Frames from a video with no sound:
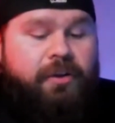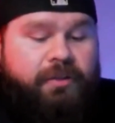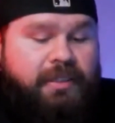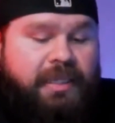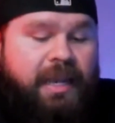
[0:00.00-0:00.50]
all
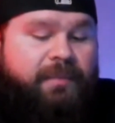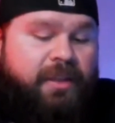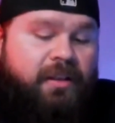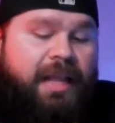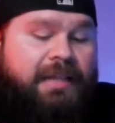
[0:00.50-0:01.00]
the time.
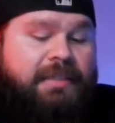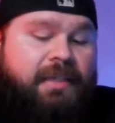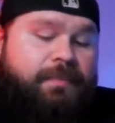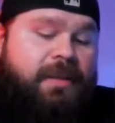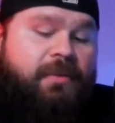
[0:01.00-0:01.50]
Their last
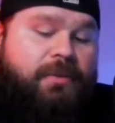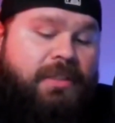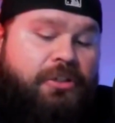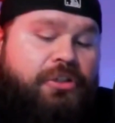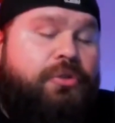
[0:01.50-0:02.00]
update
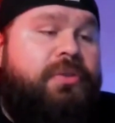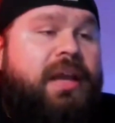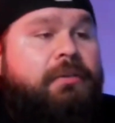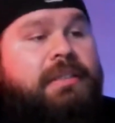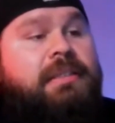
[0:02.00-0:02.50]
was in
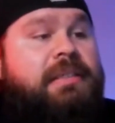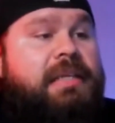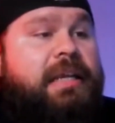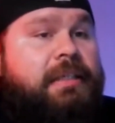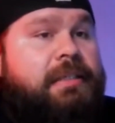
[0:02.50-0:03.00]

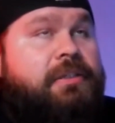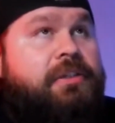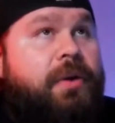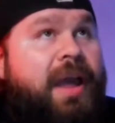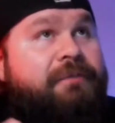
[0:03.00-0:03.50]
2006.
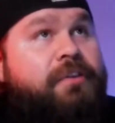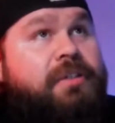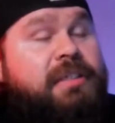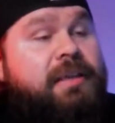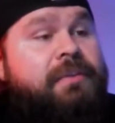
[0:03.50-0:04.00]
So after
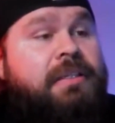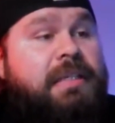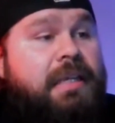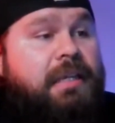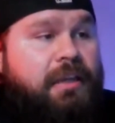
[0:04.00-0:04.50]

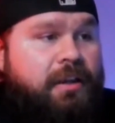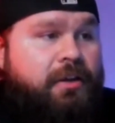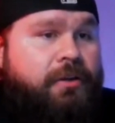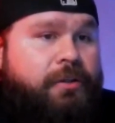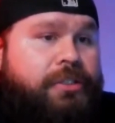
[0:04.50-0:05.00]
17
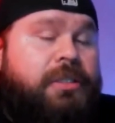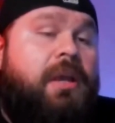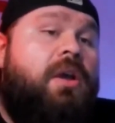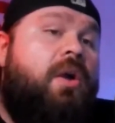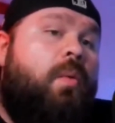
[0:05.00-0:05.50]
years,
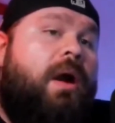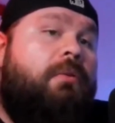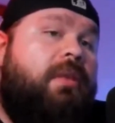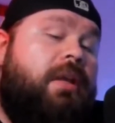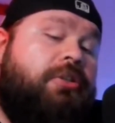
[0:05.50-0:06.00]
why
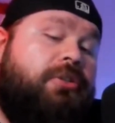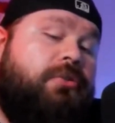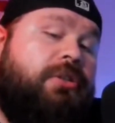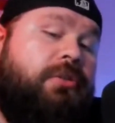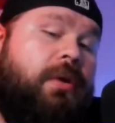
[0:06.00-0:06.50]
would they
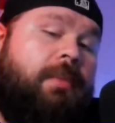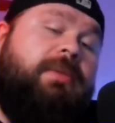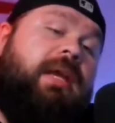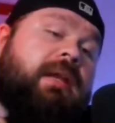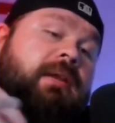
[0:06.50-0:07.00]
choose to
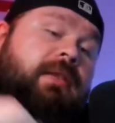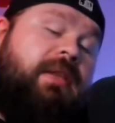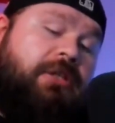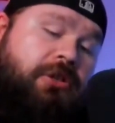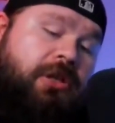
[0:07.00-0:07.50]
update it
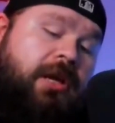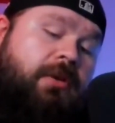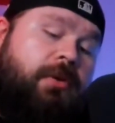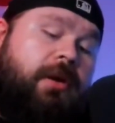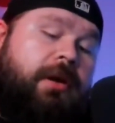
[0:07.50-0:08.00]
this
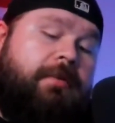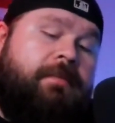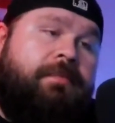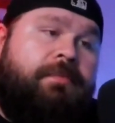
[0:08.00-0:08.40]
January,